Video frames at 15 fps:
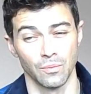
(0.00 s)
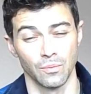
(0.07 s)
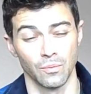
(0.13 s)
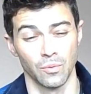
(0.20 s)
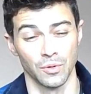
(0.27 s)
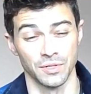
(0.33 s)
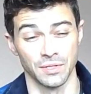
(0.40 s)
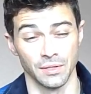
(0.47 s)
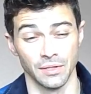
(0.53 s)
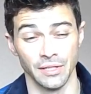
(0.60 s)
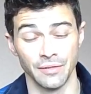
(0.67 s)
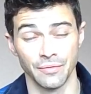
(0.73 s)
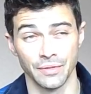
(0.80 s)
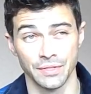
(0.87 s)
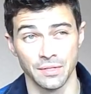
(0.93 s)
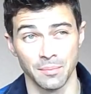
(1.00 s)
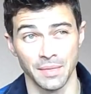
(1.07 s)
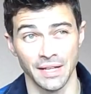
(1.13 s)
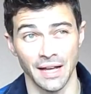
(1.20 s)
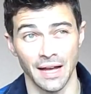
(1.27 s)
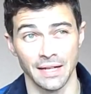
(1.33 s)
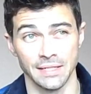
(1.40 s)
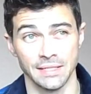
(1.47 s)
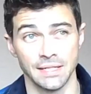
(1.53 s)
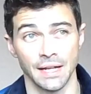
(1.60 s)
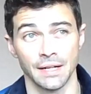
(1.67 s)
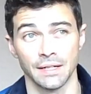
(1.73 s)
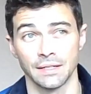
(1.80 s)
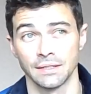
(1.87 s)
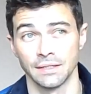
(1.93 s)
were delivered to me
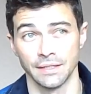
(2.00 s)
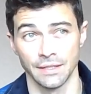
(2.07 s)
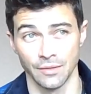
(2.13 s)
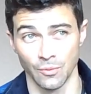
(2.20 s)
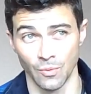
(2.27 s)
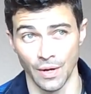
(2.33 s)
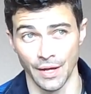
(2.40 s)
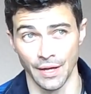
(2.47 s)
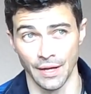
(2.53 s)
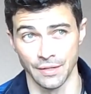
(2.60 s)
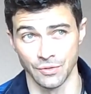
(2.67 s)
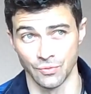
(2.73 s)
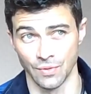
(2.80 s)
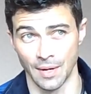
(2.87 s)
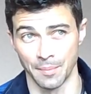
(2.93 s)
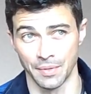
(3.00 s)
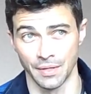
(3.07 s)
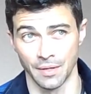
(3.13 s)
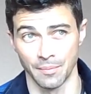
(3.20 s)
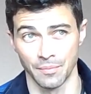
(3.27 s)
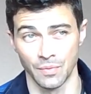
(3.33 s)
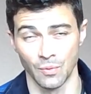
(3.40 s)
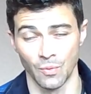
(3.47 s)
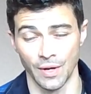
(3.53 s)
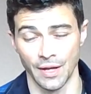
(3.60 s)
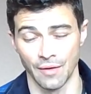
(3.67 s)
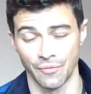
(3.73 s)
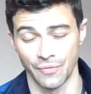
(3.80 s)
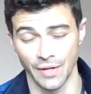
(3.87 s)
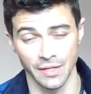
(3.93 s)
identically the way I dreamt them, the way I
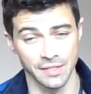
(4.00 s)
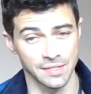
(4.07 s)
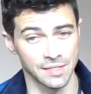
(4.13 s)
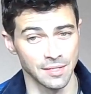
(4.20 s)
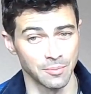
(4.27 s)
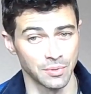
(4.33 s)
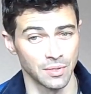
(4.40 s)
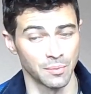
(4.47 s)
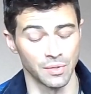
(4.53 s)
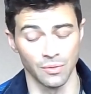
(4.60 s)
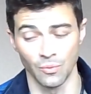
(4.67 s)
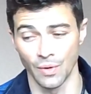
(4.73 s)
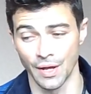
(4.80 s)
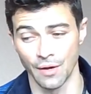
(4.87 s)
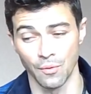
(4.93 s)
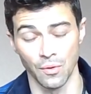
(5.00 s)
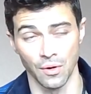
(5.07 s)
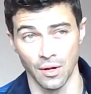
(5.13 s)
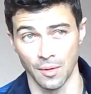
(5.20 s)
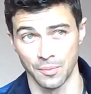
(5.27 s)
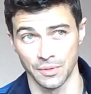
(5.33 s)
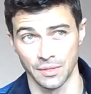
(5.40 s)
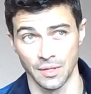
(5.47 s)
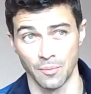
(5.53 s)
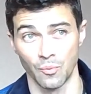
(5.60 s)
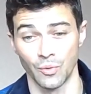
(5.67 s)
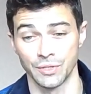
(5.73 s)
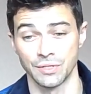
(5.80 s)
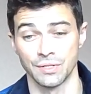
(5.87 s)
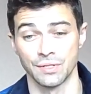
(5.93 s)
fell asleep with them, and the way I woke up with them,
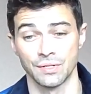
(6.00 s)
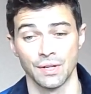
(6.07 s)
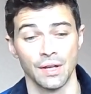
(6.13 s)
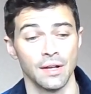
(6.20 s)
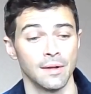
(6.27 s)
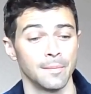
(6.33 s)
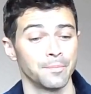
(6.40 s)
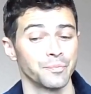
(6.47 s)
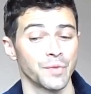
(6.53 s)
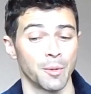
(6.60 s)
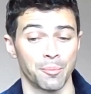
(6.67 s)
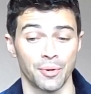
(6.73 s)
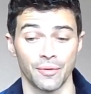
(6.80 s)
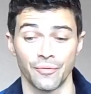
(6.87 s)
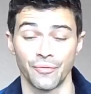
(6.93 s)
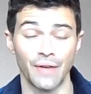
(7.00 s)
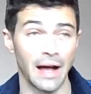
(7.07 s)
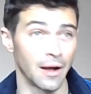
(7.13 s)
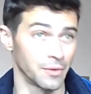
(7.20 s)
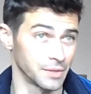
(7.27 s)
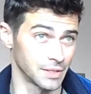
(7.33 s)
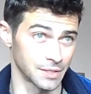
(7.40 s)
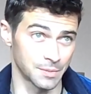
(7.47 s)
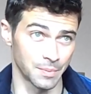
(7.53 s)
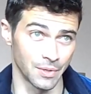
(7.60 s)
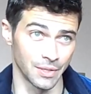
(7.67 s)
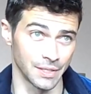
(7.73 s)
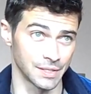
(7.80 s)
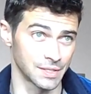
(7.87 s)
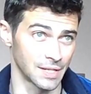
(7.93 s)
which is a profound
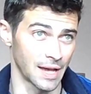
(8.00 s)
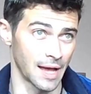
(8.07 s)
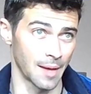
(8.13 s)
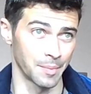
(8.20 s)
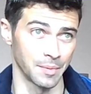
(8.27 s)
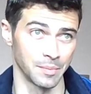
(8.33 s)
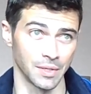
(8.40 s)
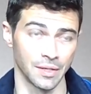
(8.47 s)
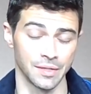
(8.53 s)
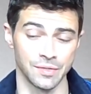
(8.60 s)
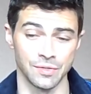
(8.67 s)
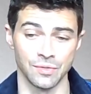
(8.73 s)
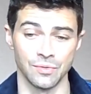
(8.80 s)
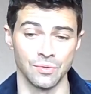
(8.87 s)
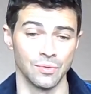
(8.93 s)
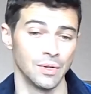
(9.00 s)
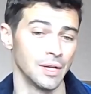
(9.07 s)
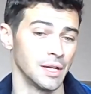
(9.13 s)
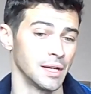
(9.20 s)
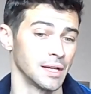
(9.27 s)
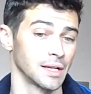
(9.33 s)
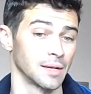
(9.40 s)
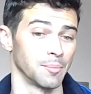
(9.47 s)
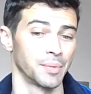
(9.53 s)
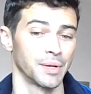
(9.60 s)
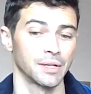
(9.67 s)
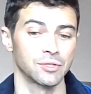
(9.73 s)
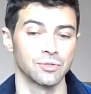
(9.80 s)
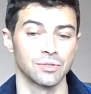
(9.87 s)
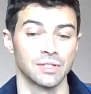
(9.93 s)
experience to happen, because you can
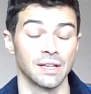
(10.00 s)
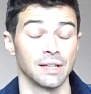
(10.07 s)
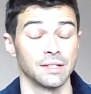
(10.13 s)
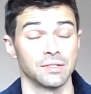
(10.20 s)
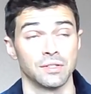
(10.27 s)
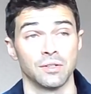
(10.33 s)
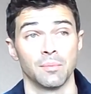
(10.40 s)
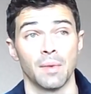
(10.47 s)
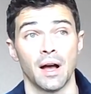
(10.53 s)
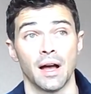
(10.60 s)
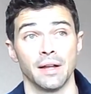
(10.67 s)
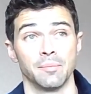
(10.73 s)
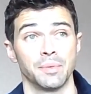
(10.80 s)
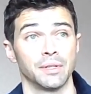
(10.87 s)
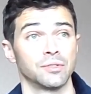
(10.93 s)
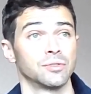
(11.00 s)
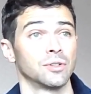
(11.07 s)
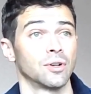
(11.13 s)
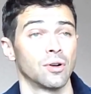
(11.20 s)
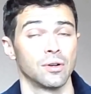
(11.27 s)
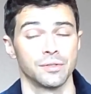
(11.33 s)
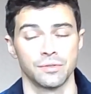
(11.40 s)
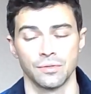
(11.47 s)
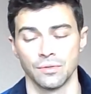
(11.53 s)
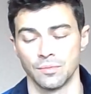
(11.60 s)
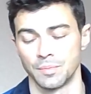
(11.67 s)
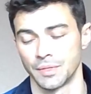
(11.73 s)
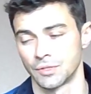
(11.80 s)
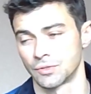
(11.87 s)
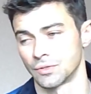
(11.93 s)
picture things in your mind, picture a cartoon,
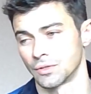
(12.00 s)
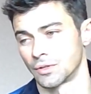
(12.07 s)
picture a